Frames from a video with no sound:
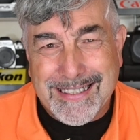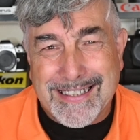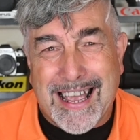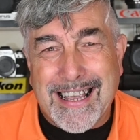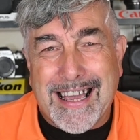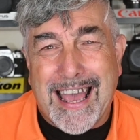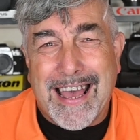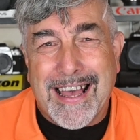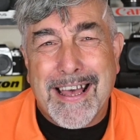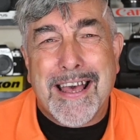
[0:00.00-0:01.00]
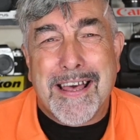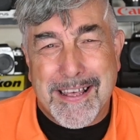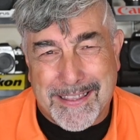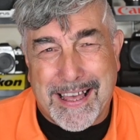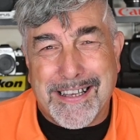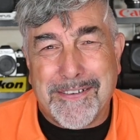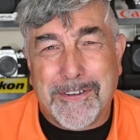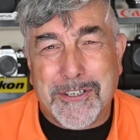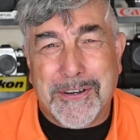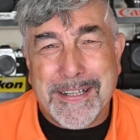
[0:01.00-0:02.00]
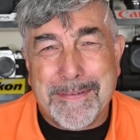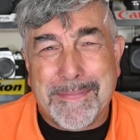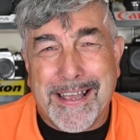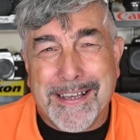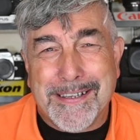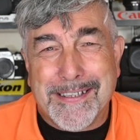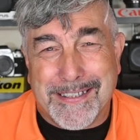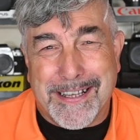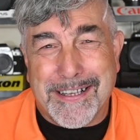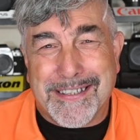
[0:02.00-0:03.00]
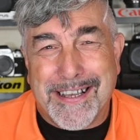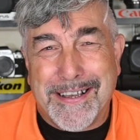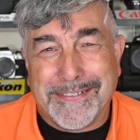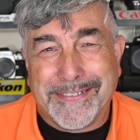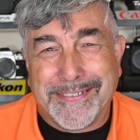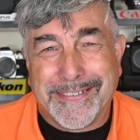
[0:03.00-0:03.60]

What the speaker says: Take care. Thank you for joining me. See you soon.